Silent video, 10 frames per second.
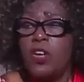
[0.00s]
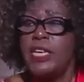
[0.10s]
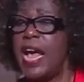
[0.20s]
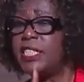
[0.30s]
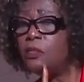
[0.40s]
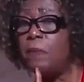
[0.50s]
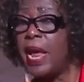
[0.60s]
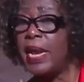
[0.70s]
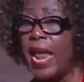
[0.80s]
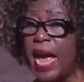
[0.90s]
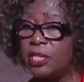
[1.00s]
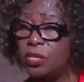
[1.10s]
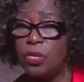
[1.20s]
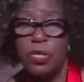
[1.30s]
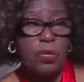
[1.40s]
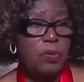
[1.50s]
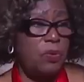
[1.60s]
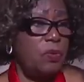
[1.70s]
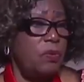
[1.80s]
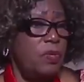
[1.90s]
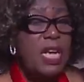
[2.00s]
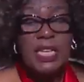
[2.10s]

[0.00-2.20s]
Others may lie to you.